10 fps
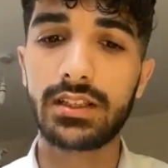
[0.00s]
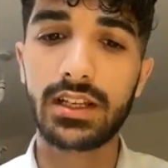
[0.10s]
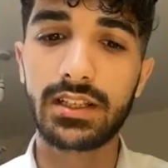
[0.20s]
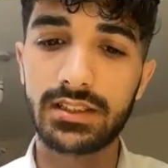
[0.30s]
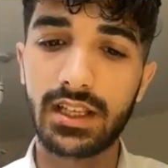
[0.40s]

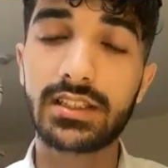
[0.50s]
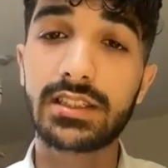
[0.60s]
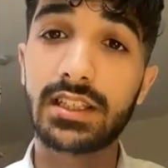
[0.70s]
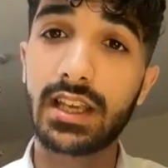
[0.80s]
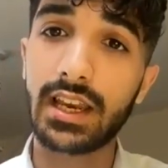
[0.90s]
There
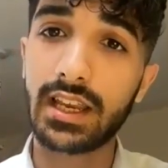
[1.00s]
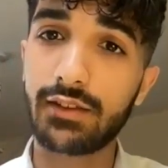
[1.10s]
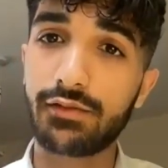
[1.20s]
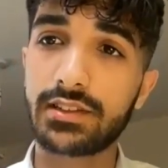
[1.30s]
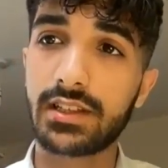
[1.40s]
is
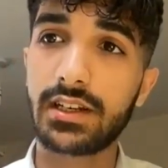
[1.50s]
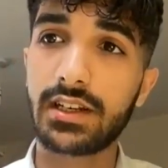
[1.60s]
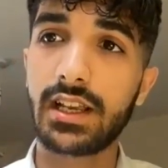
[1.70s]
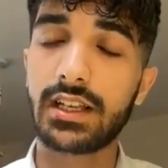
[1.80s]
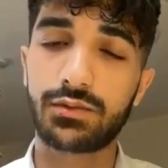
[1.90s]
career
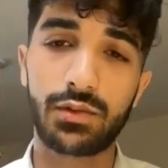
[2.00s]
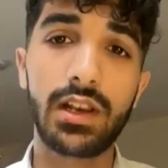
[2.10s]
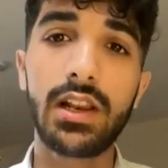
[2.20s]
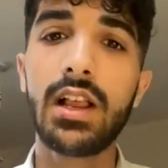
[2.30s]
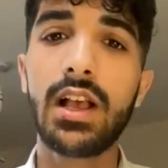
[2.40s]
facility as
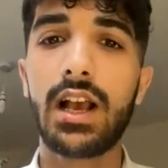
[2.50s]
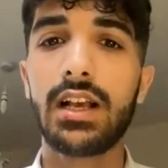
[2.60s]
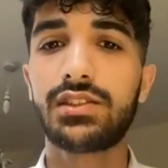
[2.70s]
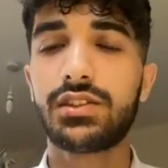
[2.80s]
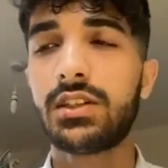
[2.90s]
well.
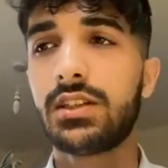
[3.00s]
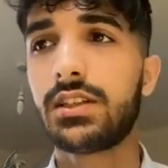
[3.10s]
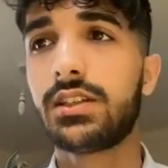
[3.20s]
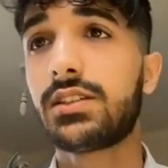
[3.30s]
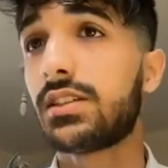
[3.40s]
As
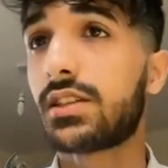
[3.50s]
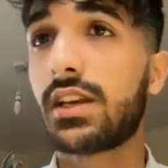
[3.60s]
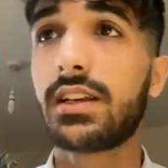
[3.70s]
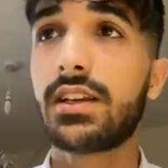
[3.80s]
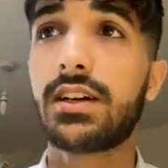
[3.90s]
she
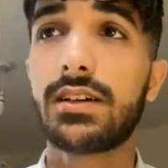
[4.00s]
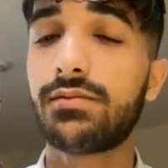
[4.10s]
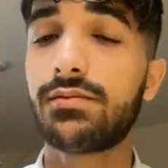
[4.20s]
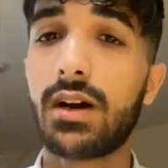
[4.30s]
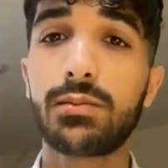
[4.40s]
said,
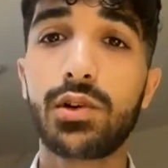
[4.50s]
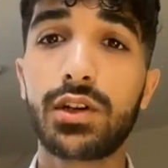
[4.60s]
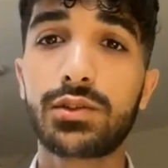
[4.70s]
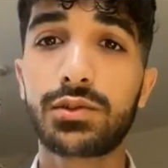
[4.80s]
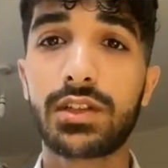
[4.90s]
I'm
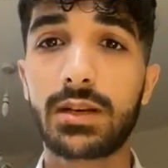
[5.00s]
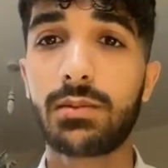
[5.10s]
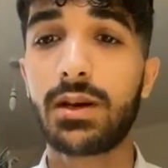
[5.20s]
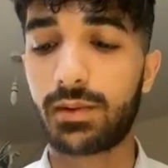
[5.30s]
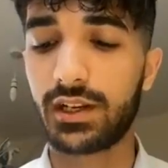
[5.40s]
going to take
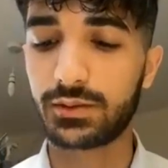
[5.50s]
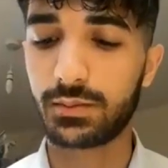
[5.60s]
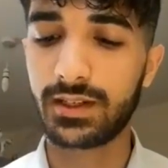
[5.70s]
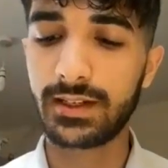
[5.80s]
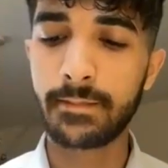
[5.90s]
my
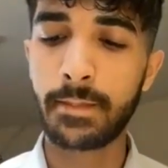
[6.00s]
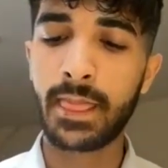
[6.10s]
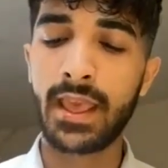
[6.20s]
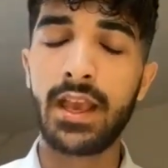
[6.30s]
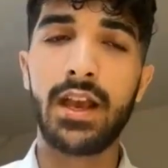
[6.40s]
placement.
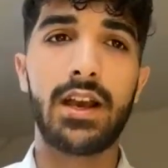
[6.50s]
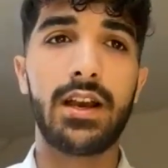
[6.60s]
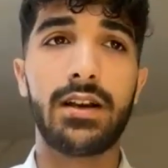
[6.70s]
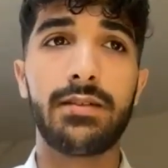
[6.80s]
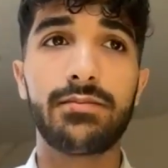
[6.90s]

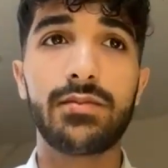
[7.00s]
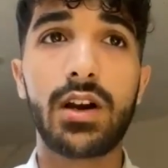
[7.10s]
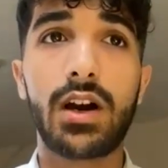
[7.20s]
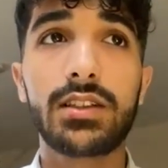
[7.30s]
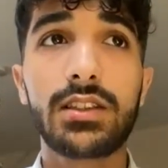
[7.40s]

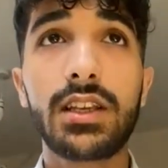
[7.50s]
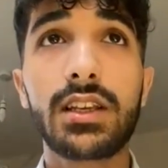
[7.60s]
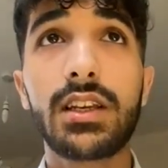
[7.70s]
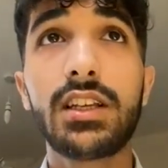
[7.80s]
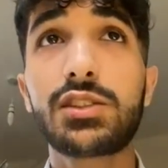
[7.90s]
I
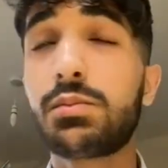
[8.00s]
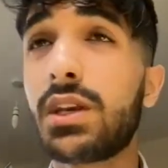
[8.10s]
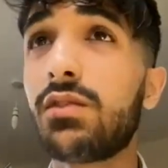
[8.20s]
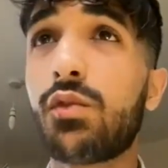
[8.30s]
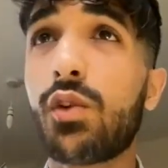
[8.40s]
think it's
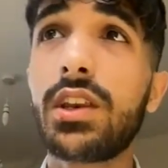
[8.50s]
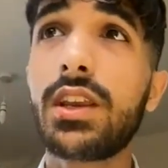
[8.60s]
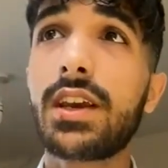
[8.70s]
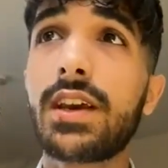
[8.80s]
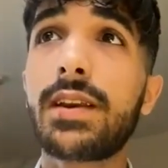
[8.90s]
been 1
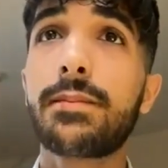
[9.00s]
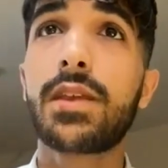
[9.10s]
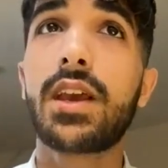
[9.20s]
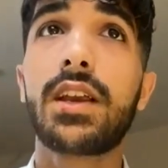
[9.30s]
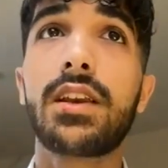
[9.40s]
year,
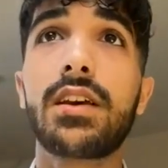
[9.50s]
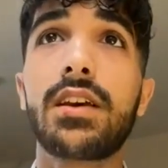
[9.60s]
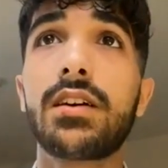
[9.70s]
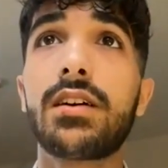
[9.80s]
and